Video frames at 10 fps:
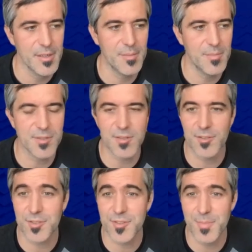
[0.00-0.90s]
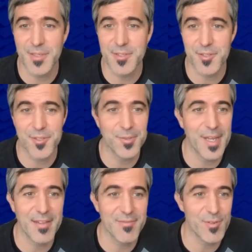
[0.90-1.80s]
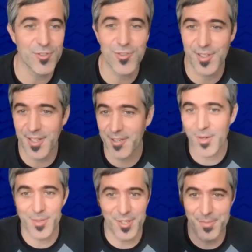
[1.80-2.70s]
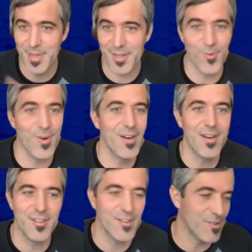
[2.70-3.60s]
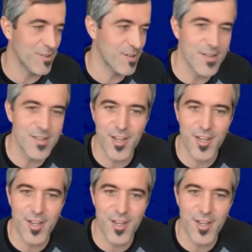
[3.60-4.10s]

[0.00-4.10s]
There's all sorts of means to do that, virtually encryption being one, or